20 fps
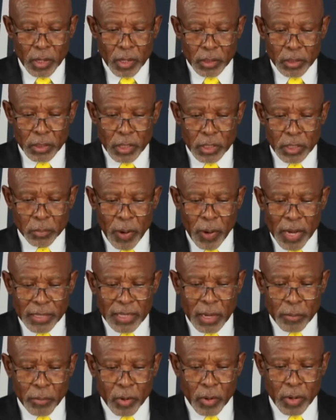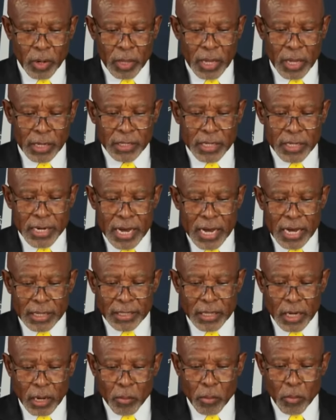it is possible that
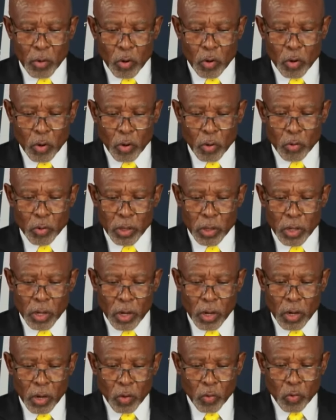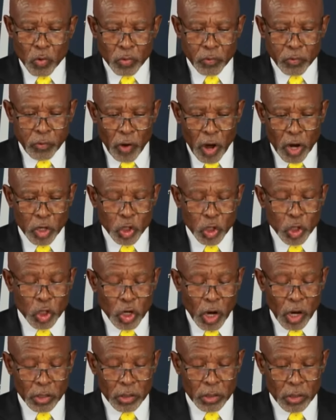near-term growth could fall
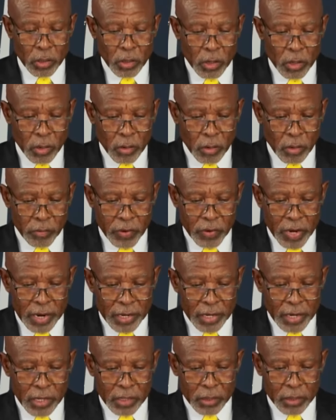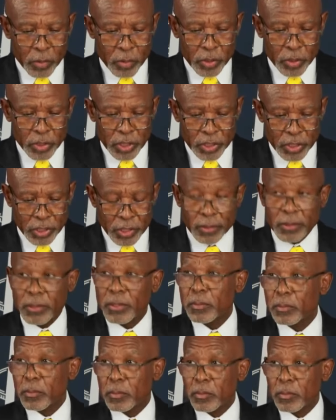short of current
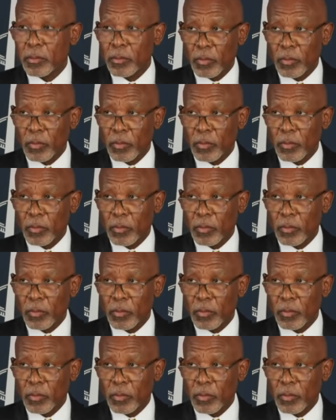projections.